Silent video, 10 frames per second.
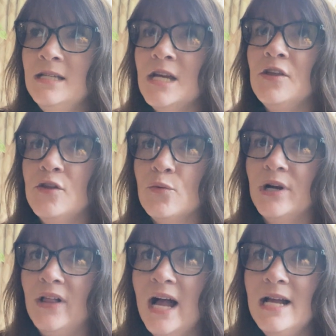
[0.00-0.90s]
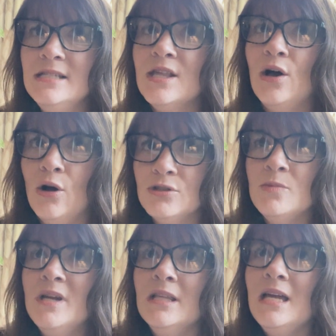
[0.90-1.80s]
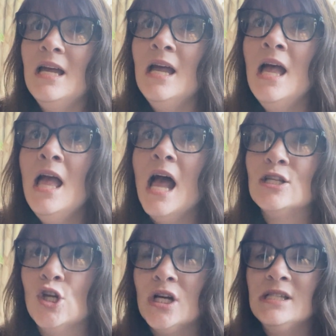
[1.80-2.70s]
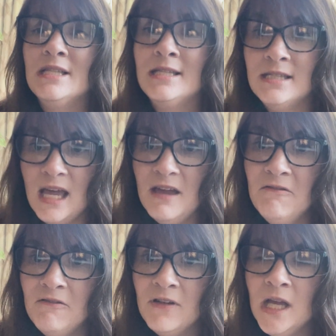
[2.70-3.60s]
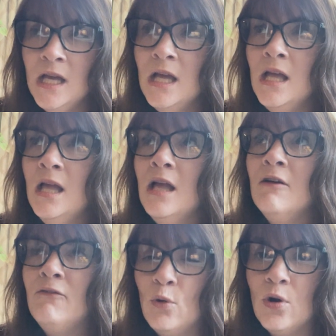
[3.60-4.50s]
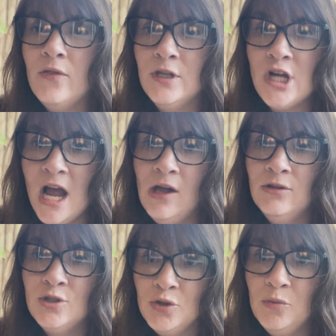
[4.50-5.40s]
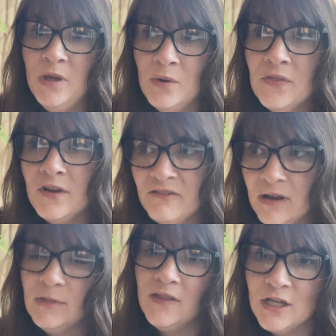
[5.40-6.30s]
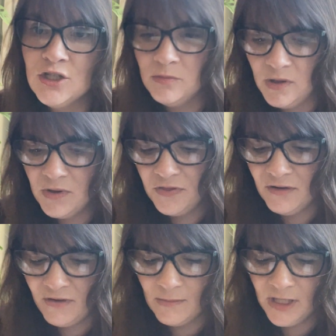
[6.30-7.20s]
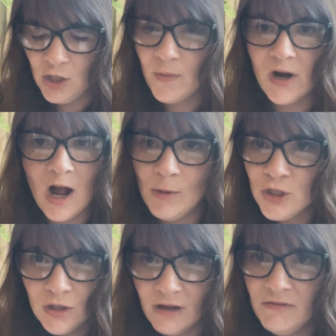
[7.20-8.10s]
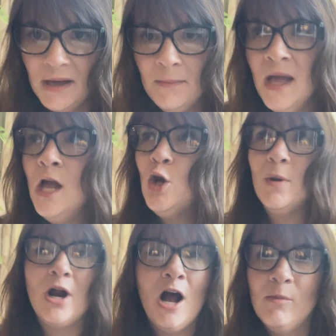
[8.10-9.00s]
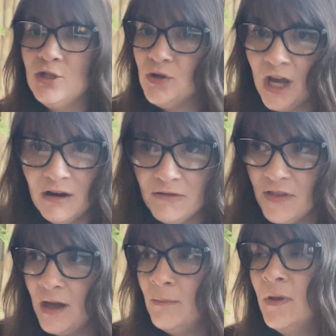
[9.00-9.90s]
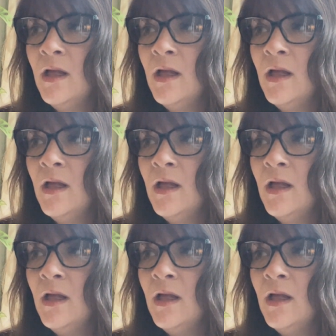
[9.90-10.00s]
And then you realize that ultimately, as long as it's safe for the child to be with their family, they should be with their family. No matter how much you love them, no matter how much you care for them,